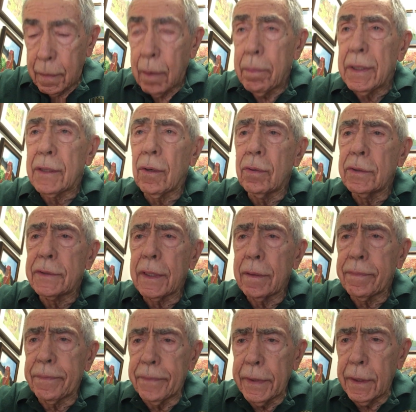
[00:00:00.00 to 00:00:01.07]
But those are
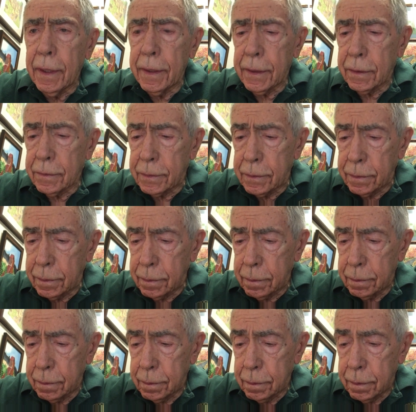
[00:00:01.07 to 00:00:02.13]
feelings.
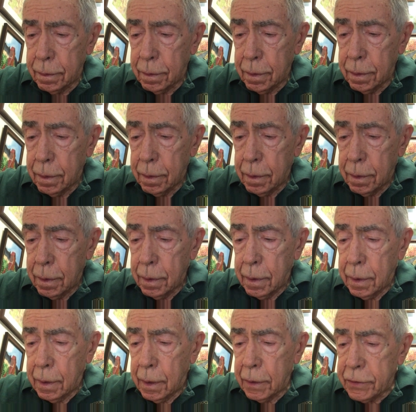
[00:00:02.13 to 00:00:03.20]

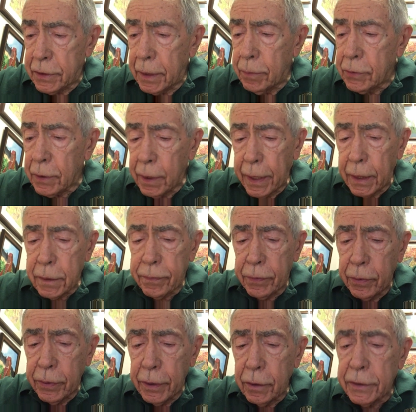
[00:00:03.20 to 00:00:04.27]
It seems the last
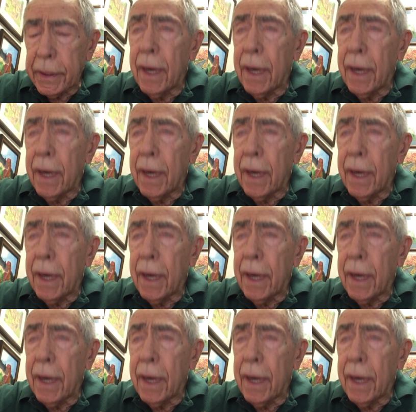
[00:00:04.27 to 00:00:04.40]
few years,